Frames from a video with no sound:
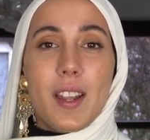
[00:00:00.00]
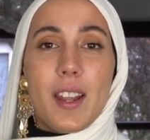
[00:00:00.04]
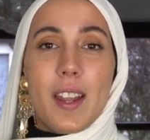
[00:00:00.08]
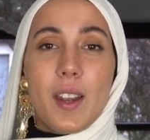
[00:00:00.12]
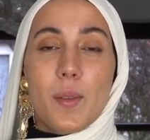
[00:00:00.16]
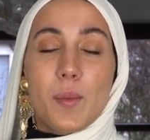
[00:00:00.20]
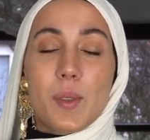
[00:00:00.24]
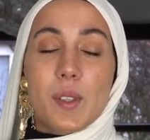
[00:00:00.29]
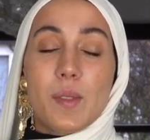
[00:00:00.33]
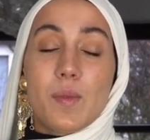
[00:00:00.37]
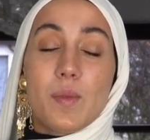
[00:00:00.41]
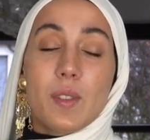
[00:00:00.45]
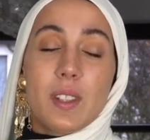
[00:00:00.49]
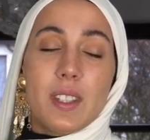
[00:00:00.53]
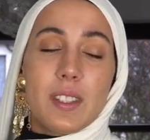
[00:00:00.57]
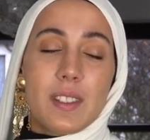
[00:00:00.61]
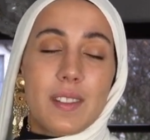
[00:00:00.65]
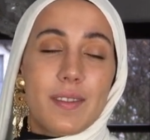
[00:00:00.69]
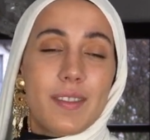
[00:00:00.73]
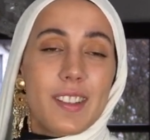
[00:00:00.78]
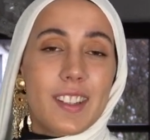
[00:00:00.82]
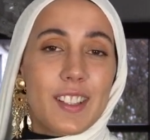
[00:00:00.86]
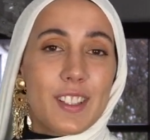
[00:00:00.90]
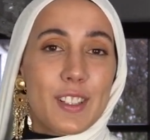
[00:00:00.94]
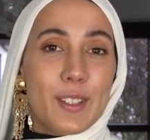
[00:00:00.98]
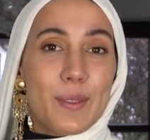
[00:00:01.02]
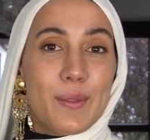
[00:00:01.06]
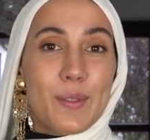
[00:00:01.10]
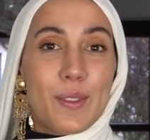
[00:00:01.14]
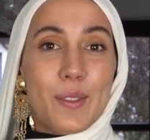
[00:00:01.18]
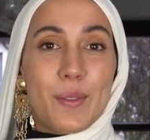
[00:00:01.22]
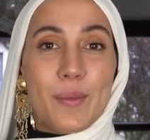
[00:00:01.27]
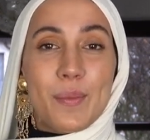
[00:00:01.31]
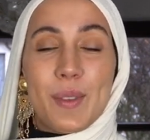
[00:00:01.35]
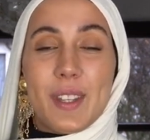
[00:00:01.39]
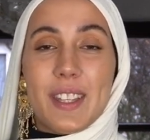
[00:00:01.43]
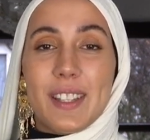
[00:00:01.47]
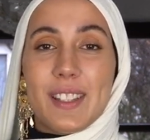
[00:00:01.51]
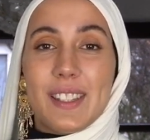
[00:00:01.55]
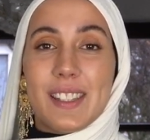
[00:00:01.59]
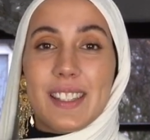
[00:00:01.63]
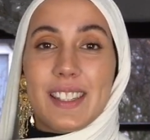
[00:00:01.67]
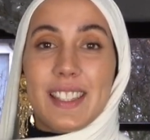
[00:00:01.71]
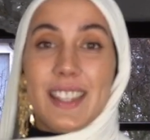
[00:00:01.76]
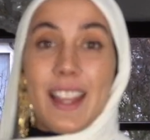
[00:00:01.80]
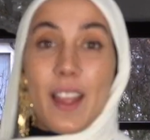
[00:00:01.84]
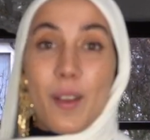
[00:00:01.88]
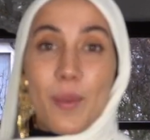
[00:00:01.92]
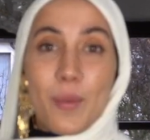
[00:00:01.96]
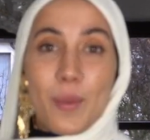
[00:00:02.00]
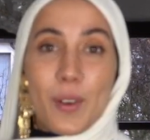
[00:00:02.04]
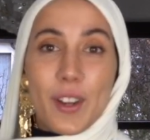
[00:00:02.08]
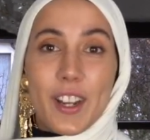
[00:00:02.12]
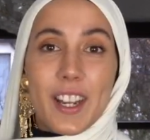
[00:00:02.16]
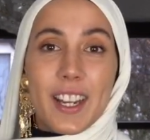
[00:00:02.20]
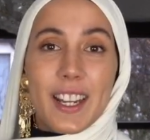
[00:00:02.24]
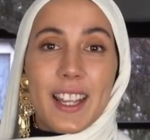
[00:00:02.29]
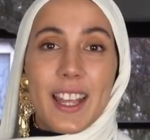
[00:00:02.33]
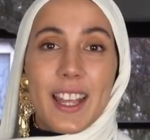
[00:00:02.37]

and it was really difficult for me to network.